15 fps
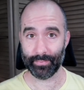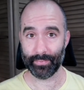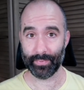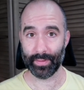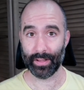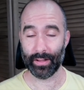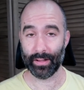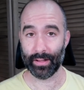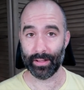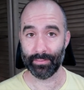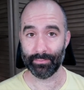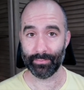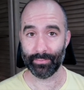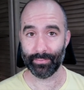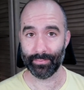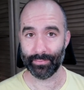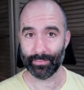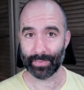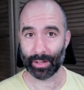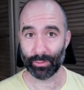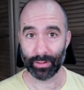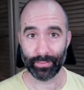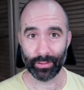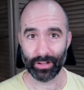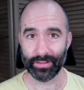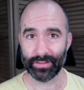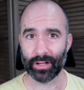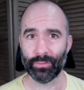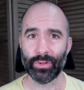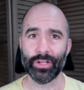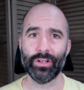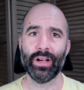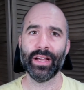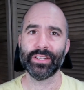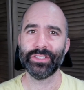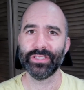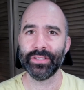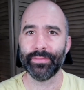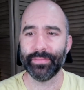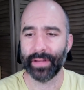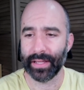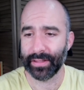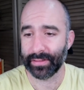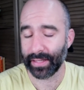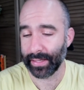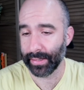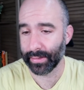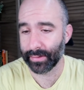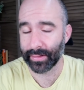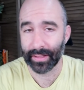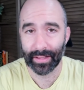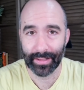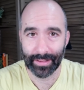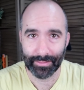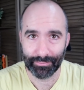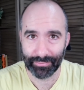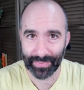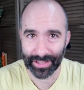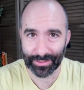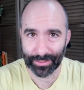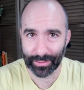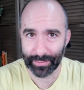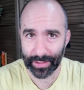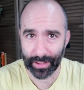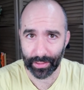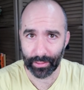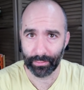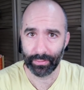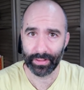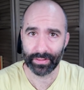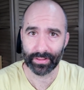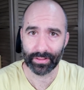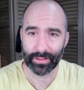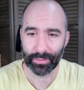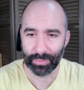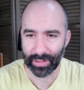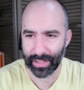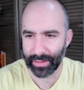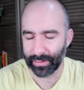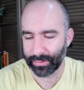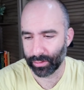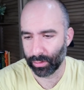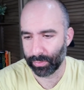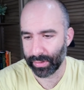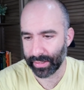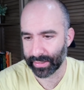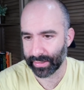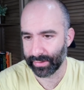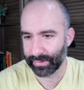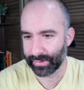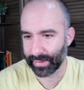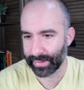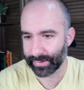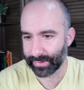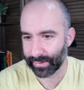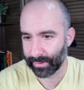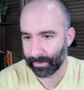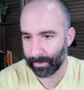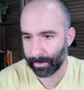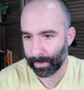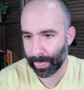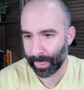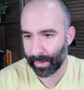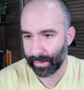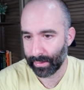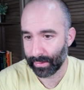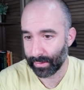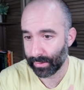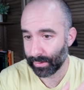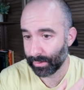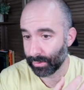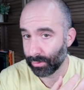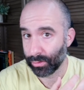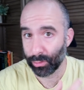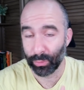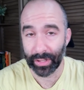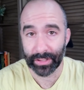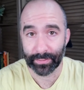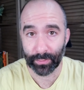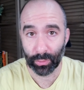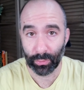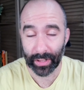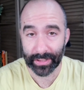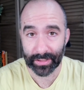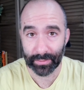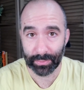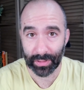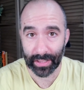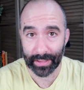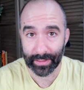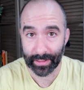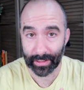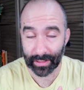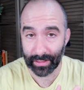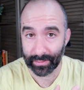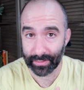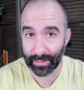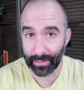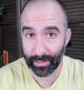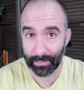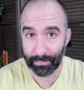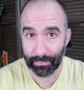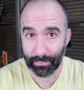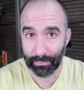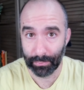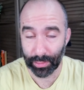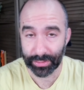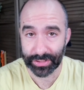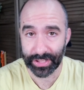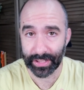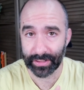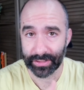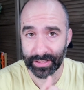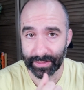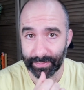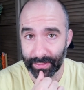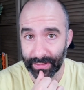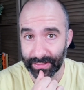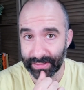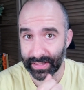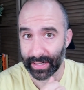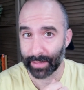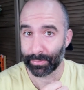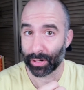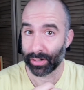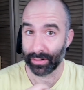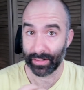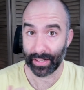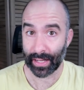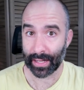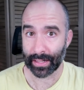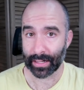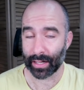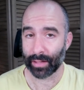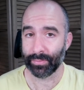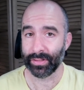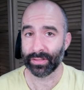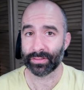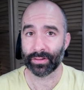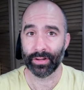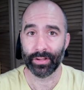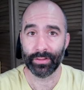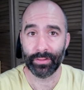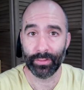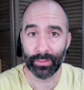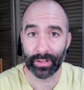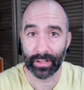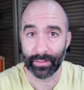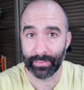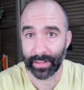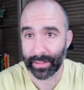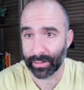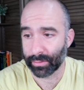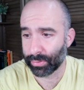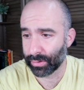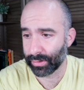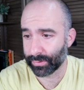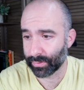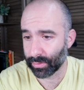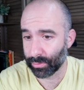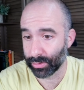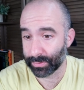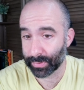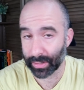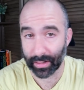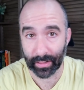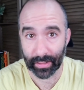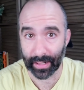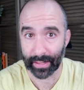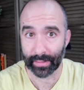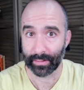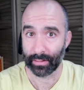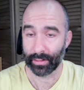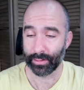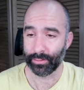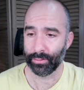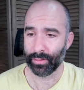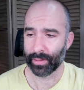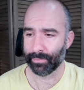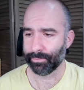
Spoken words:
I want to focus on what you'll actually face, and that's sort of another reason to play this opening, is that the ways for white to play that are considered most challenging for this setup are not obvious or intuitive, and your opponents for the most part are not going to do them.